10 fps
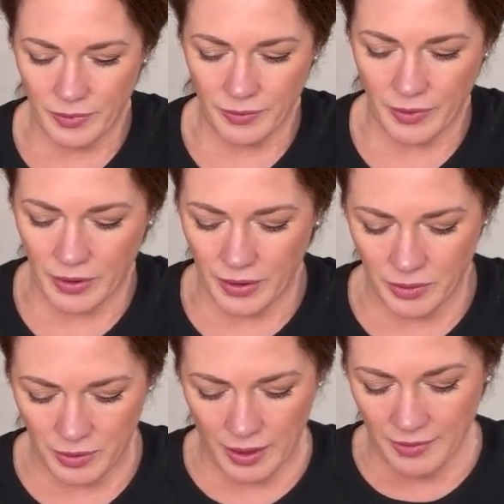Very
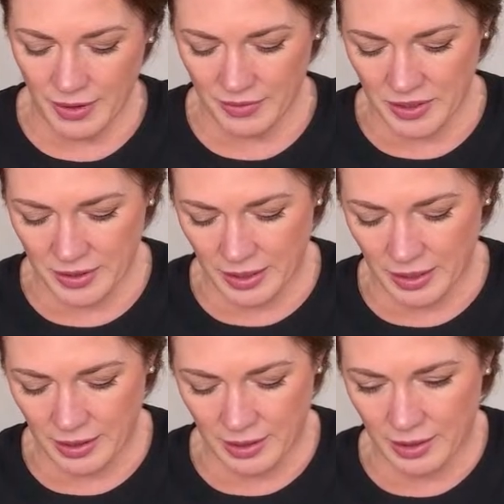cool. I've never
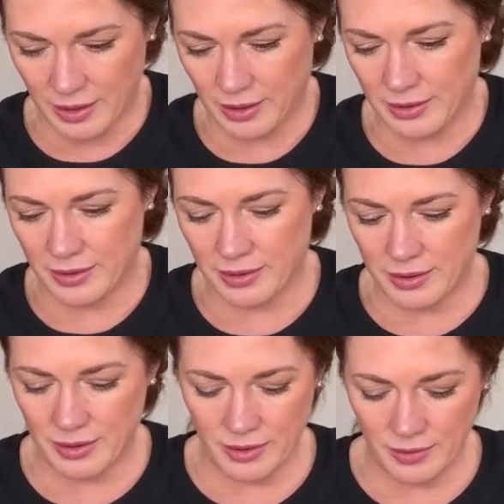seen
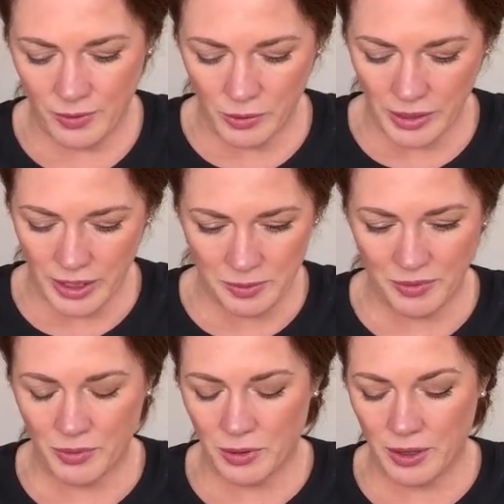this foliage
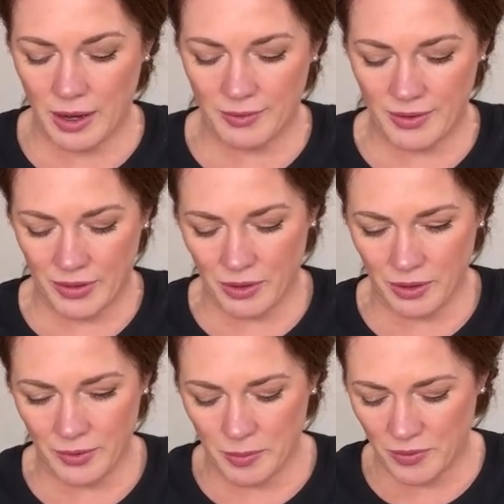before. I've never heard
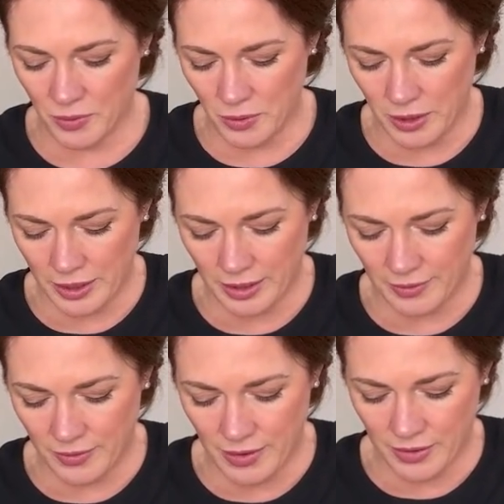of it before. And
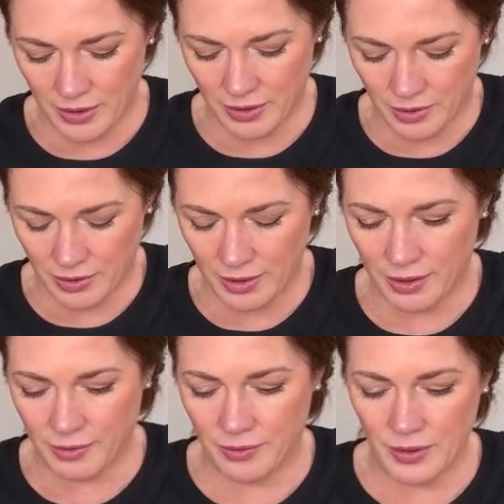I've never heard
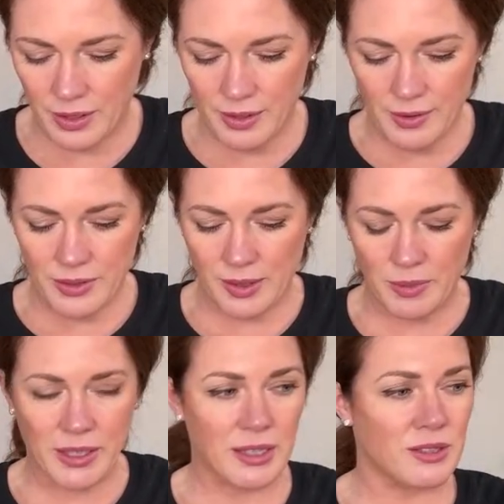of
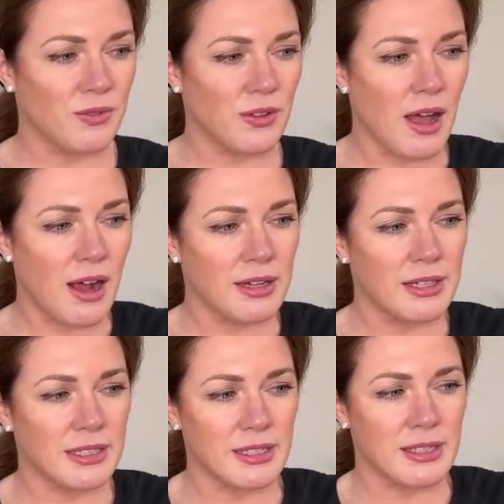something that's flocked
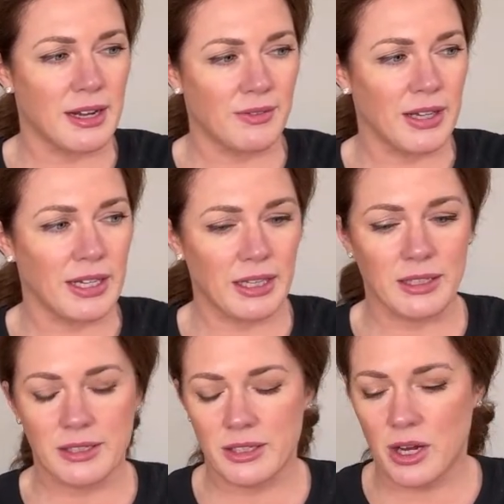that doesn't have like
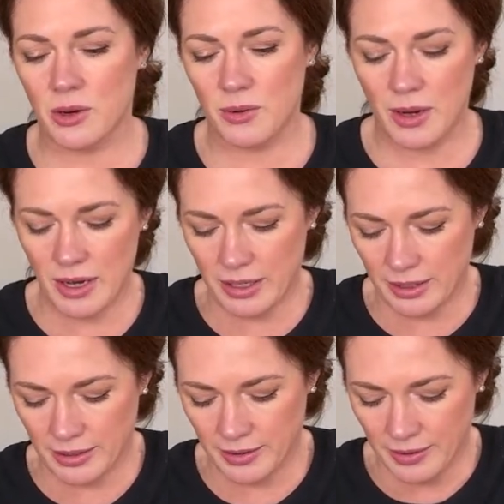the snow on
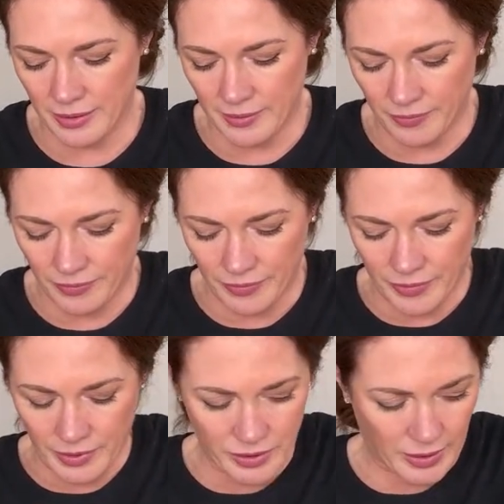it.
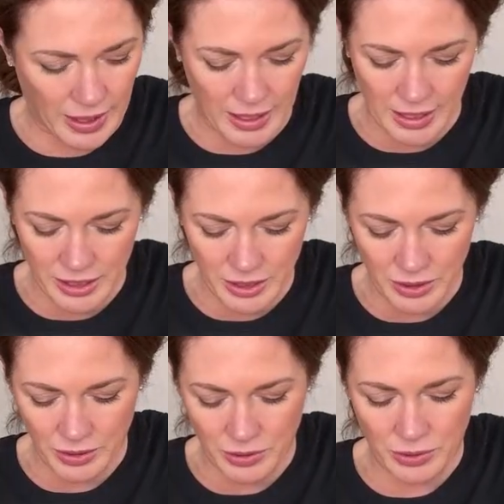So I need
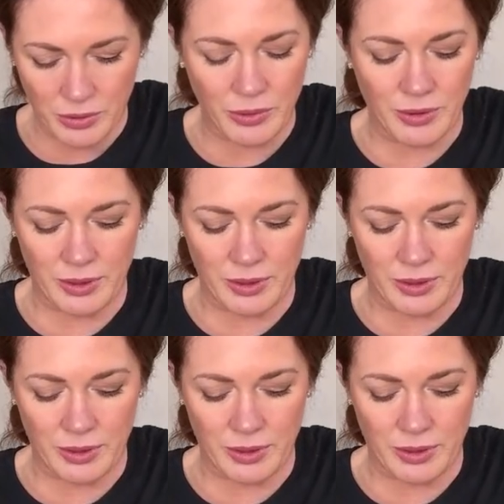to